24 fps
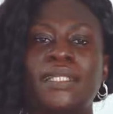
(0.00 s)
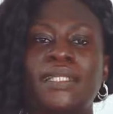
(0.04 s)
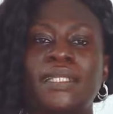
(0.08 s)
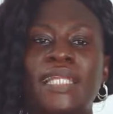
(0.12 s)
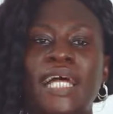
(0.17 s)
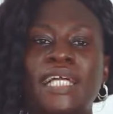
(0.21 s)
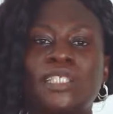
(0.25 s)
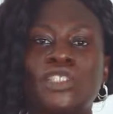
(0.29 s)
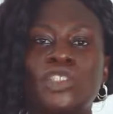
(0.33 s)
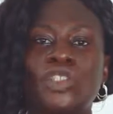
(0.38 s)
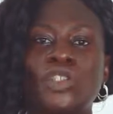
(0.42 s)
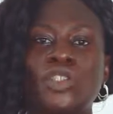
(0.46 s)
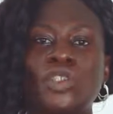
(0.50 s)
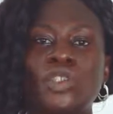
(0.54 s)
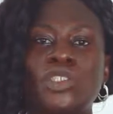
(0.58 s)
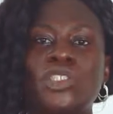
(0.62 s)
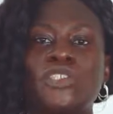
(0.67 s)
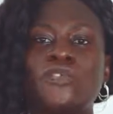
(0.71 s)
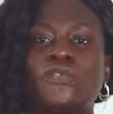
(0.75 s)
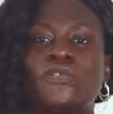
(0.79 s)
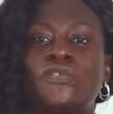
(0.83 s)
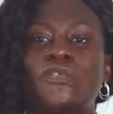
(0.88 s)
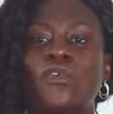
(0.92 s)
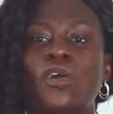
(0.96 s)
that you
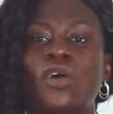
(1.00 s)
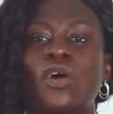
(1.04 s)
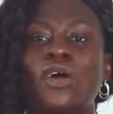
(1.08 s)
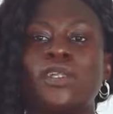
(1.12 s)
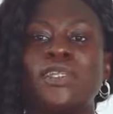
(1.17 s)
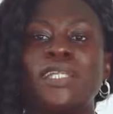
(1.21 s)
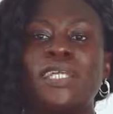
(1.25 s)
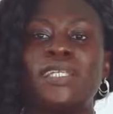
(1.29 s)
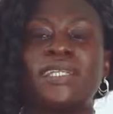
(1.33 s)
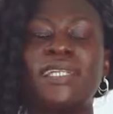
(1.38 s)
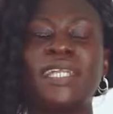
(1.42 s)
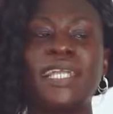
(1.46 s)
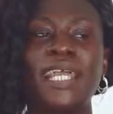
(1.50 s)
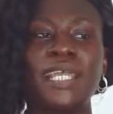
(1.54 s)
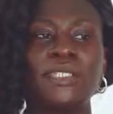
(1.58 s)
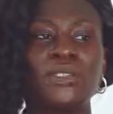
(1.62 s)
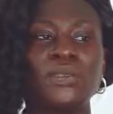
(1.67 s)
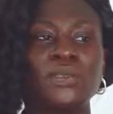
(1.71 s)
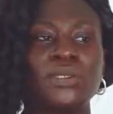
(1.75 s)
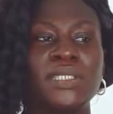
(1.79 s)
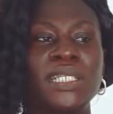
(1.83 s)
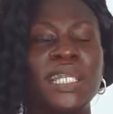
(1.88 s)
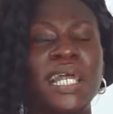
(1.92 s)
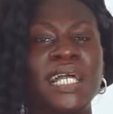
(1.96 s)
use for the
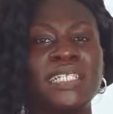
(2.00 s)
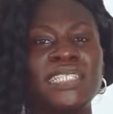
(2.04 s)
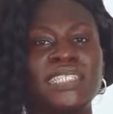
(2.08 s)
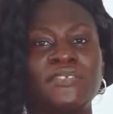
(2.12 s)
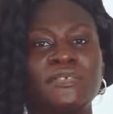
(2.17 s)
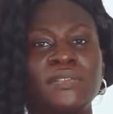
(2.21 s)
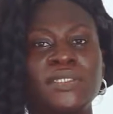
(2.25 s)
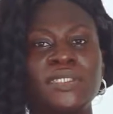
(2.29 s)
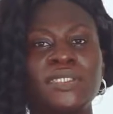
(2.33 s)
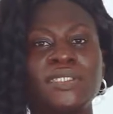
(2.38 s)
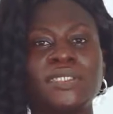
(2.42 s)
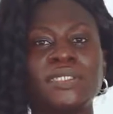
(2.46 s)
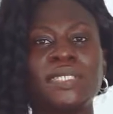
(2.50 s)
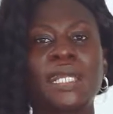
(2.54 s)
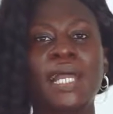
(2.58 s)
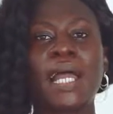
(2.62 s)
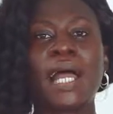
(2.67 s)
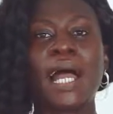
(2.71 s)
day-to-day activities